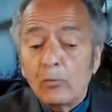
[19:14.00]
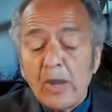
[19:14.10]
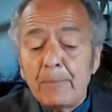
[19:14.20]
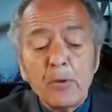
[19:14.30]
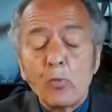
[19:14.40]

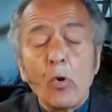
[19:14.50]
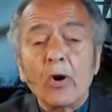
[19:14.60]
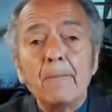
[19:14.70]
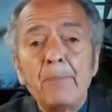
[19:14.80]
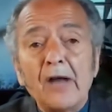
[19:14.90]
We've been
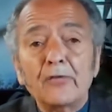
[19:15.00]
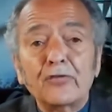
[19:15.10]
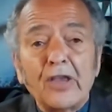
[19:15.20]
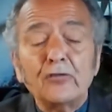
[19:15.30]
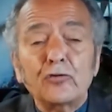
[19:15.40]
warning
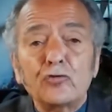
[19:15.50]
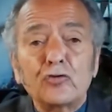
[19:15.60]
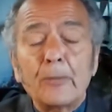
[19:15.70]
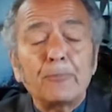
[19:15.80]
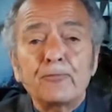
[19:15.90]
about
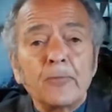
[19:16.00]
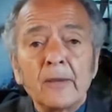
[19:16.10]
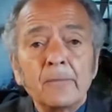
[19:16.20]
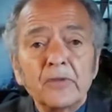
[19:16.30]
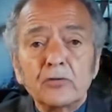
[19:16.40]
censorship
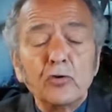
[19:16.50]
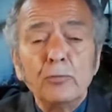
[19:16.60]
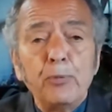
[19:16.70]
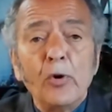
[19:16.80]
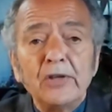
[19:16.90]

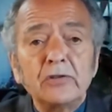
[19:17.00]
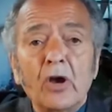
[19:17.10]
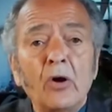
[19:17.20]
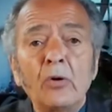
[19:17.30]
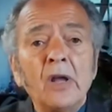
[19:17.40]

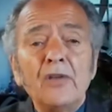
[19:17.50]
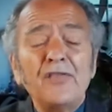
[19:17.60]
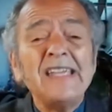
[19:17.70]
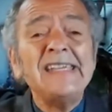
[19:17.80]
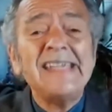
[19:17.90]
2.0
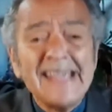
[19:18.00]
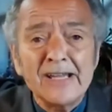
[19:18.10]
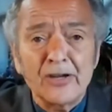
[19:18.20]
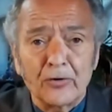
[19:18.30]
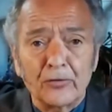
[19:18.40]
for
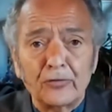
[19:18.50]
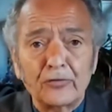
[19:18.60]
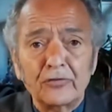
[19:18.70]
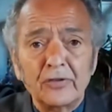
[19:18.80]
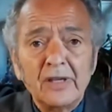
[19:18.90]

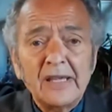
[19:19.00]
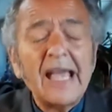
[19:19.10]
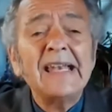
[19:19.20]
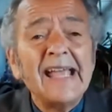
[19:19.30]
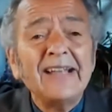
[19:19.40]
years,
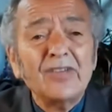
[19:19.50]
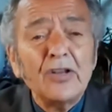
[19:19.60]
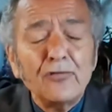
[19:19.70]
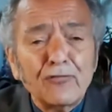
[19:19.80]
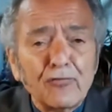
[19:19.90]
and
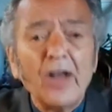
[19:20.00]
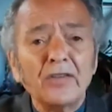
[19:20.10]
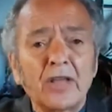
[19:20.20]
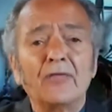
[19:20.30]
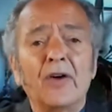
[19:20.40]
it's in
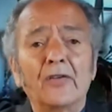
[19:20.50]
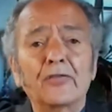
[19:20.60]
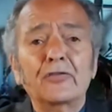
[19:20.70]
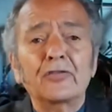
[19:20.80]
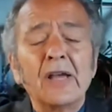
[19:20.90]
front of
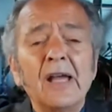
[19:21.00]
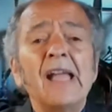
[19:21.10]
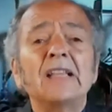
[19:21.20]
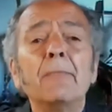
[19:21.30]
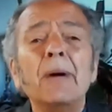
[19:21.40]
us.
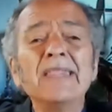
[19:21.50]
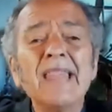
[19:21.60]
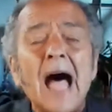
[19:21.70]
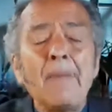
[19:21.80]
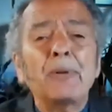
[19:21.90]
The
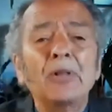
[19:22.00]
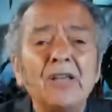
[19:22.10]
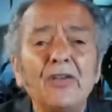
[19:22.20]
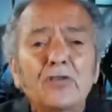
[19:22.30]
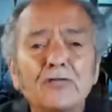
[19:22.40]

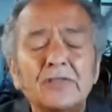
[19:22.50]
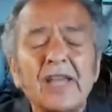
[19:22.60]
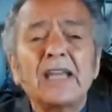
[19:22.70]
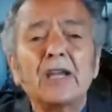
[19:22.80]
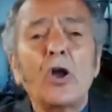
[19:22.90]
monopolies have
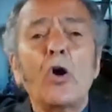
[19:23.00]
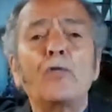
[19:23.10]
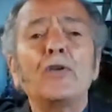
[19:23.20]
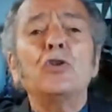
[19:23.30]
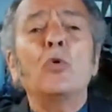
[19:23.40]
taken
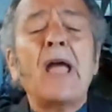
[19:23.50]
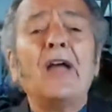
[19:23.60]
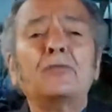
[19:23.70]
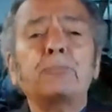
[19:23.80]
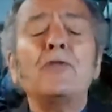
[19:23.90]
over. You
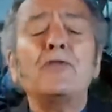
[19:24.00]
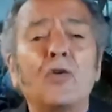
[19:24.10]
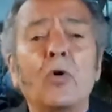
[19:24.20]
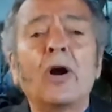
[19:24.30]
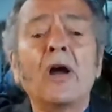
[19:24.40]
asked
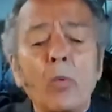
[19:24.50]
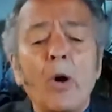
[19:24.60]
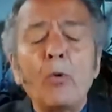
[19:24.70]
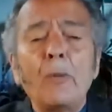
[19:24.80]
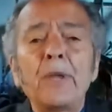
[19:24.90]
before,
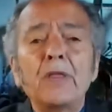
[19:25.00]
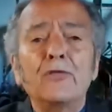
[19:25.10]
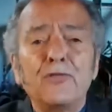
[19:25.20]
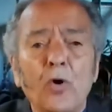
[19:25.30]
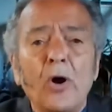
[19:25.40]
what will be
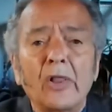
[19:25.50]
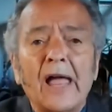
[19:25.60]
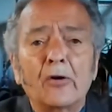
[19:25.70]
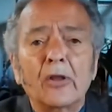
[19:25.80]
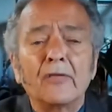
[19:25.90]
the
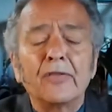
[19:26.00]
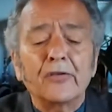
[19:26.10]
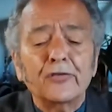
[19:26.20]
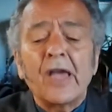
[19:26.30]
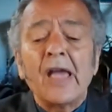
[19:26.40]
fallout of
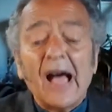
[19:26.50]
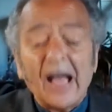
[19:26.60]
this?